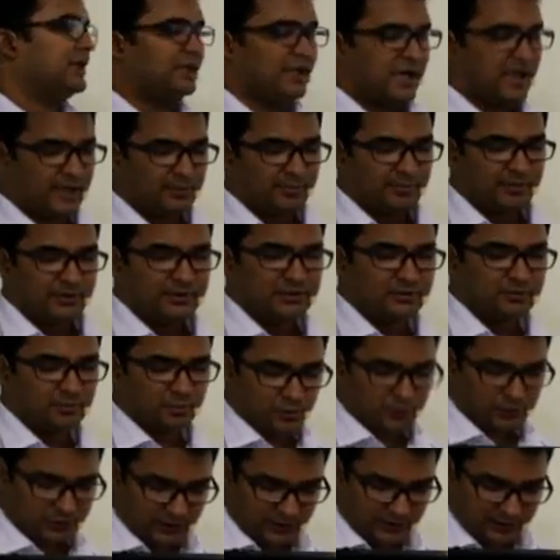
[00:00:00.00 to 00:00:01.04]
It happens
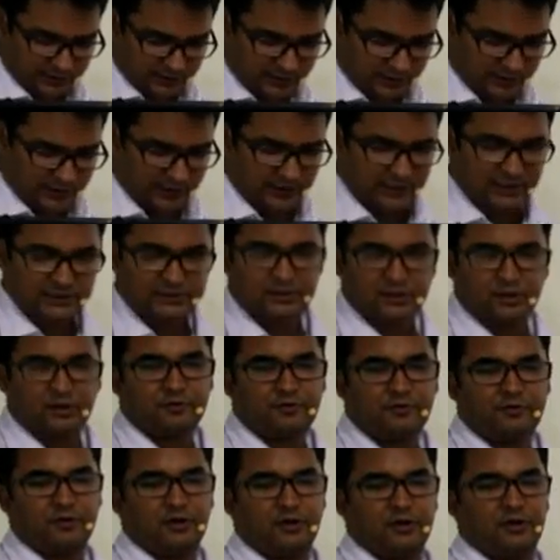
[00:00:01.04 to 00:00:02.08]
mostly in the case
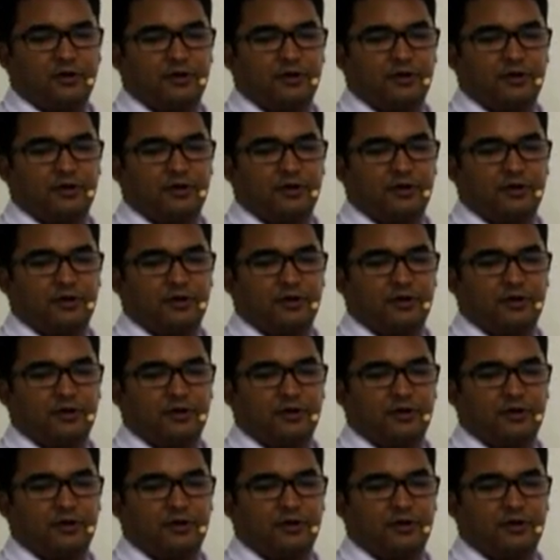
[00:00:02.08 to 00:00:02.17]
of